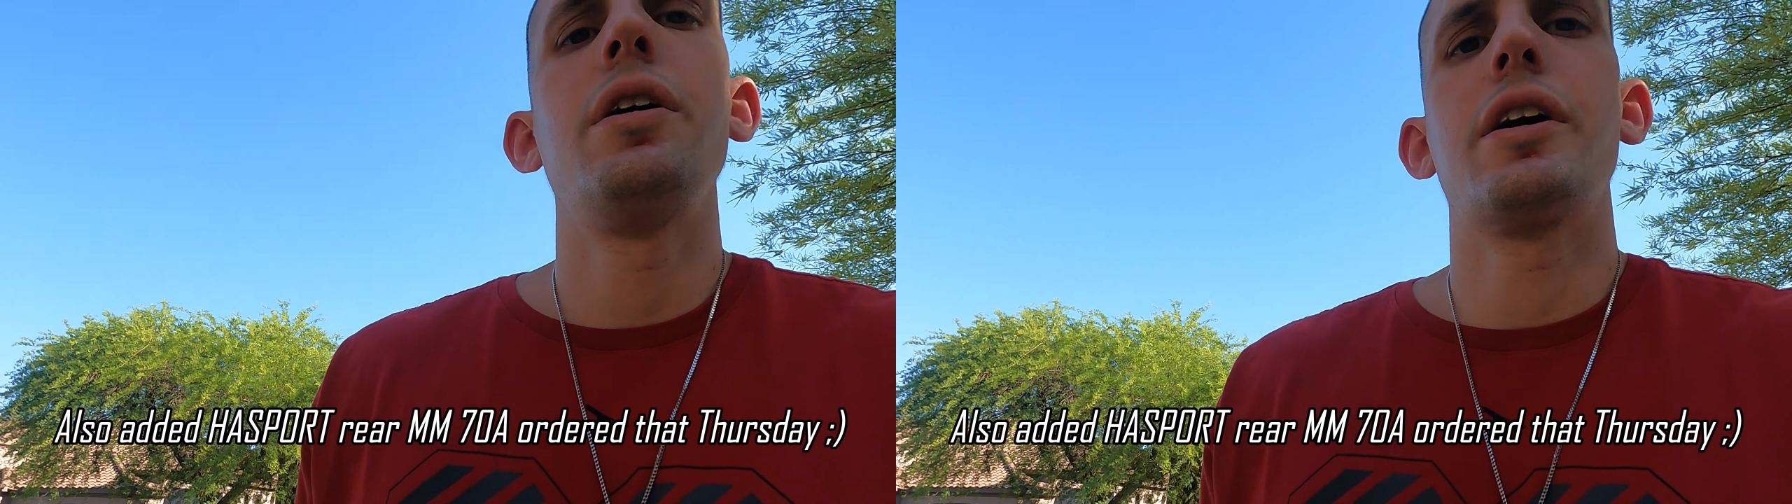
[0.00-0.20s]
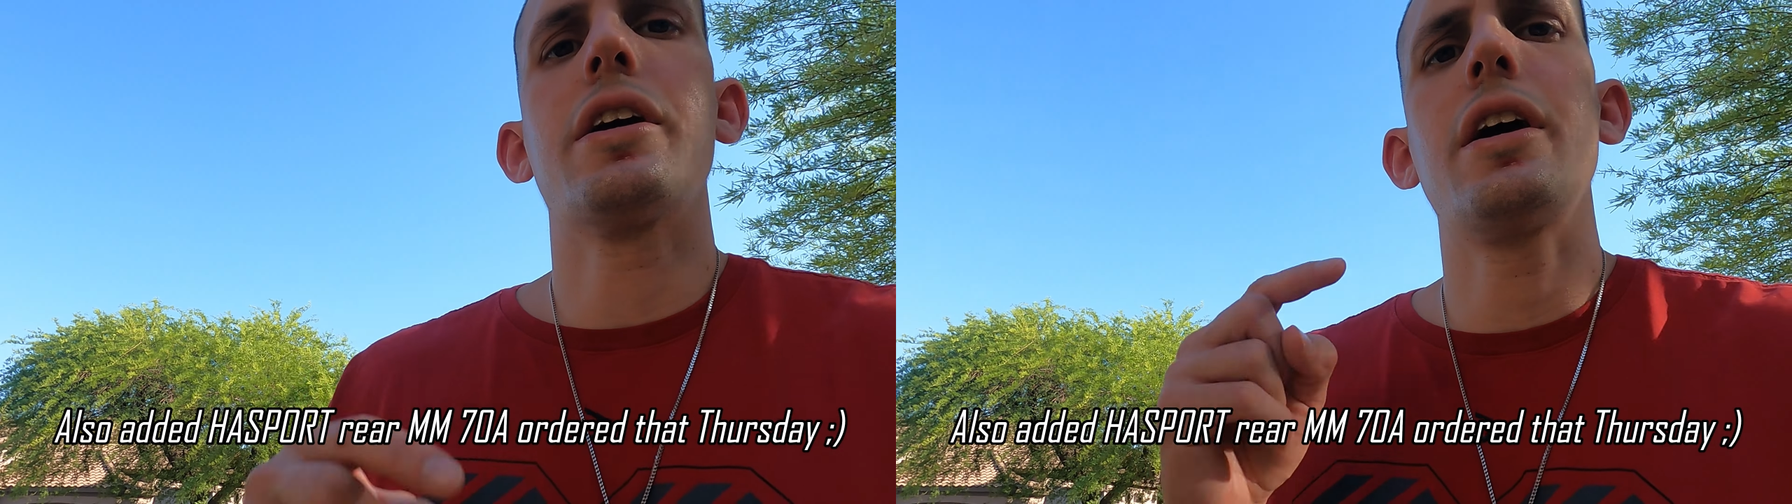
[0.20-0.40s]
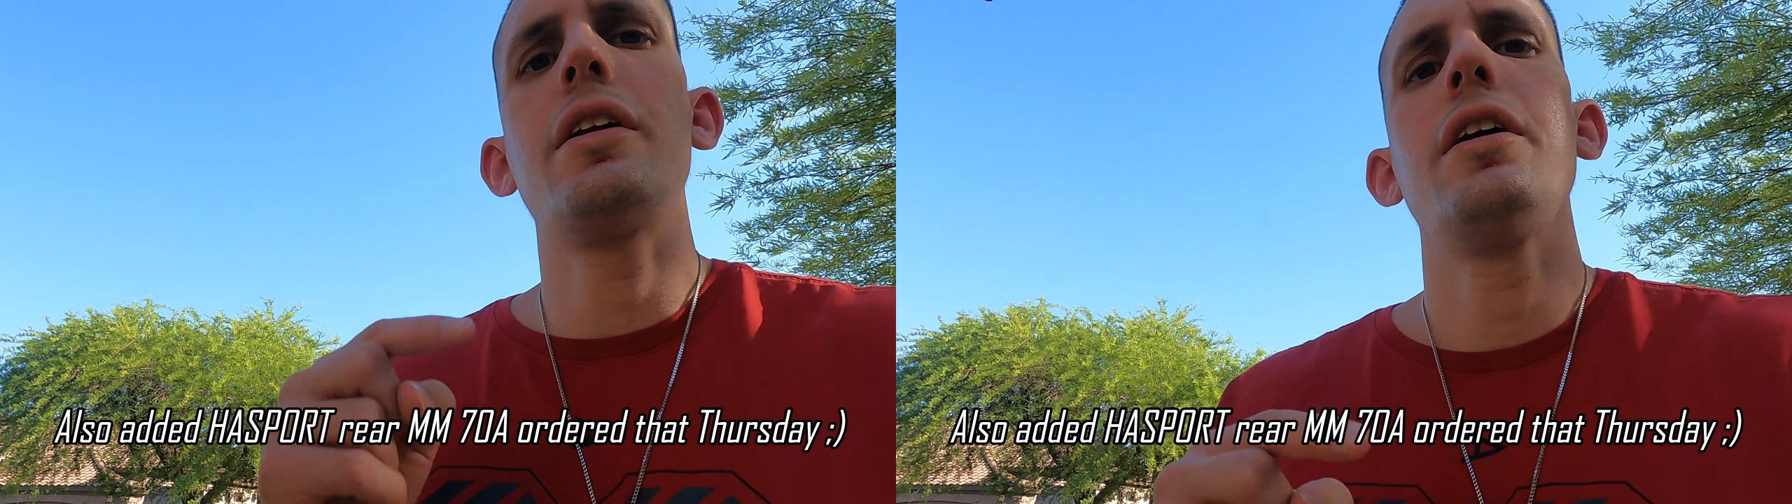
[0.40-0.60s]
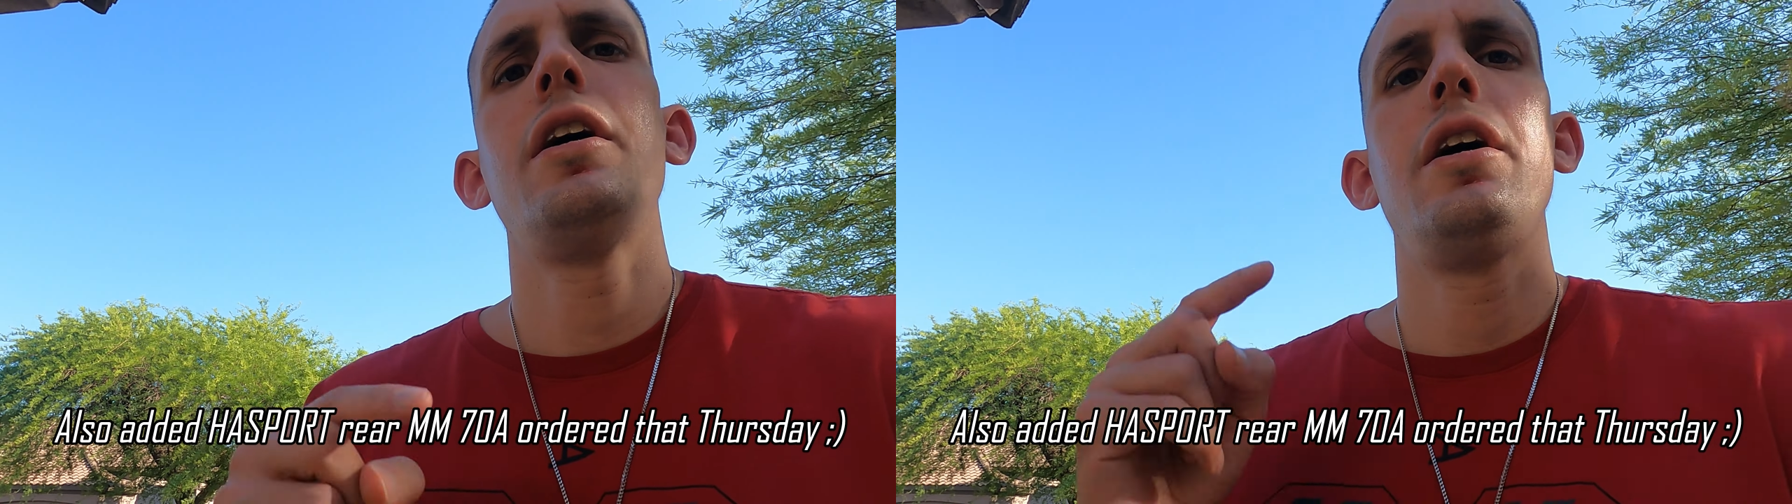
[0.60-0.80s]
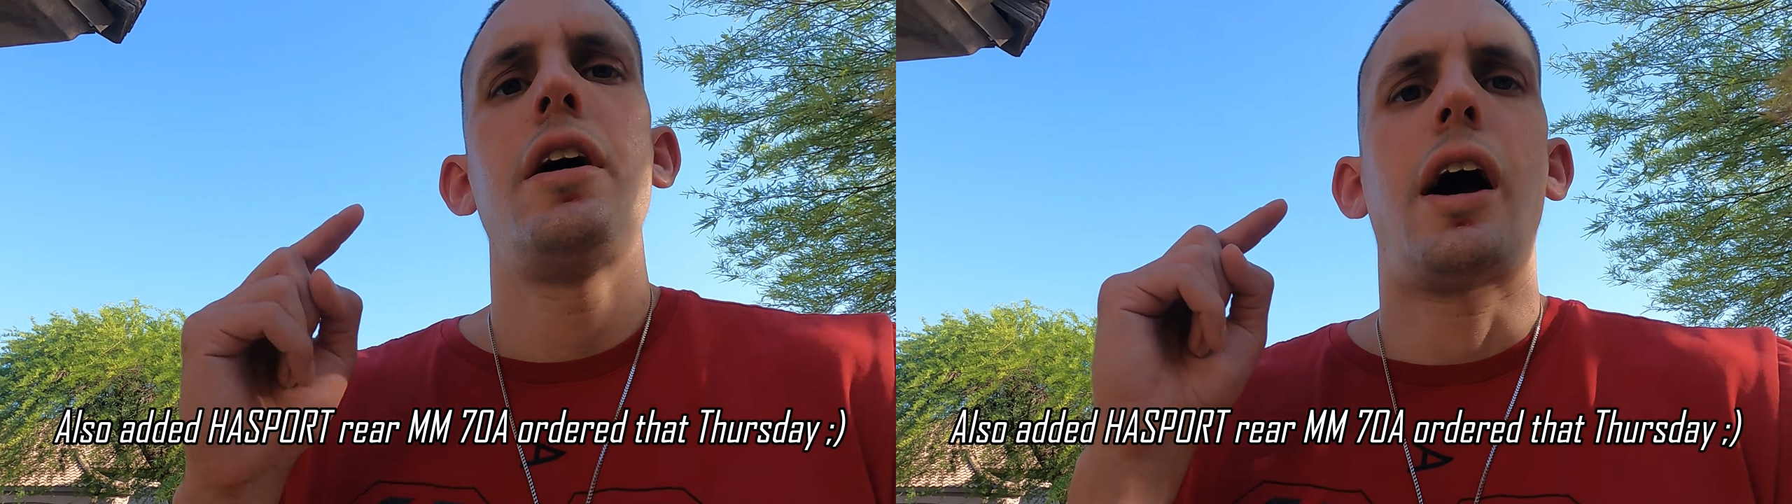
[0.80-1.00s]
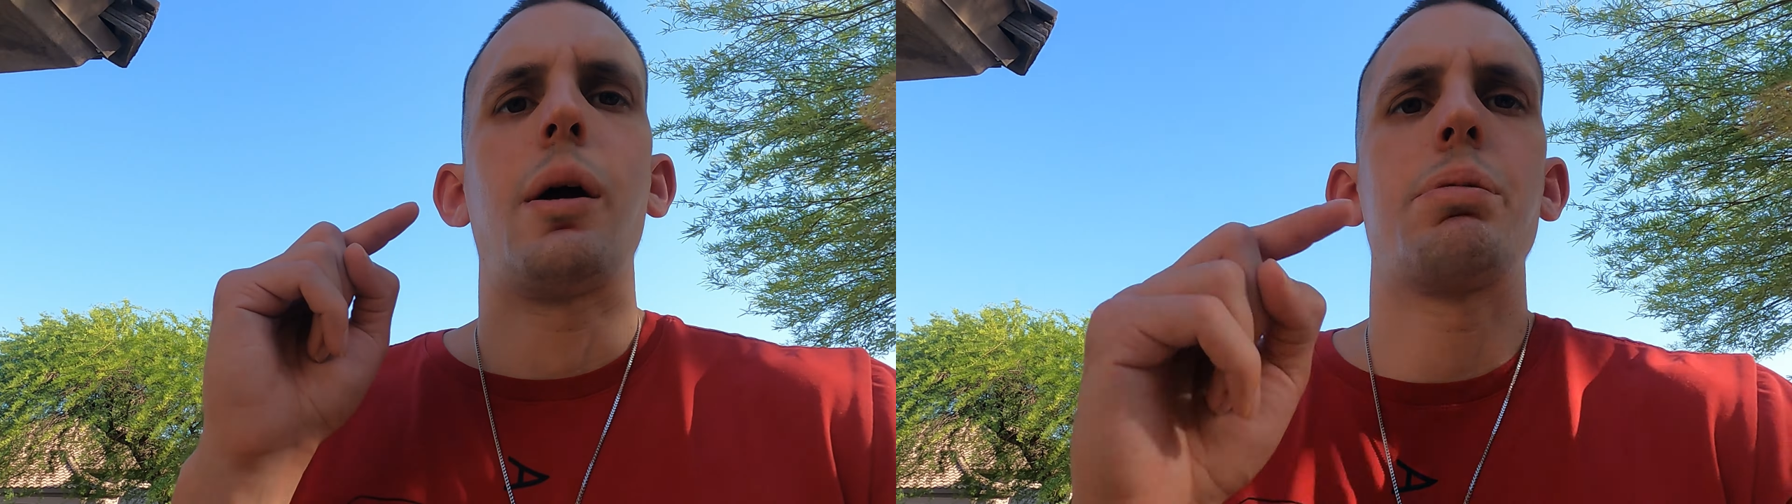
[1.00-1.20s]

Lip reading: Again, I